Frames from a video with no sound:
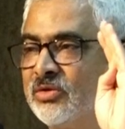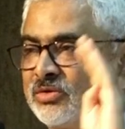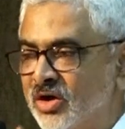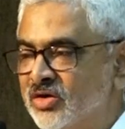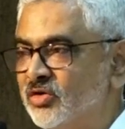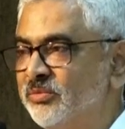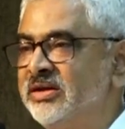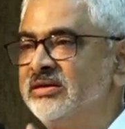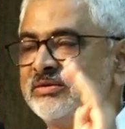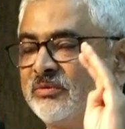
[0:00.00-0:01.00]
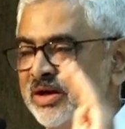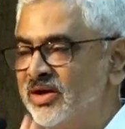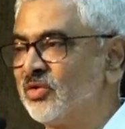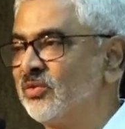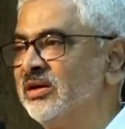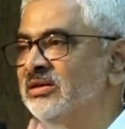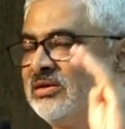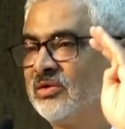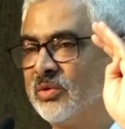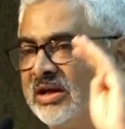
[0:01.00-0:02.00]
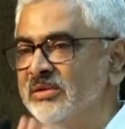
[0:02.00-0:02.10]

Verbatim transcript: to talk to me one-to-one -to,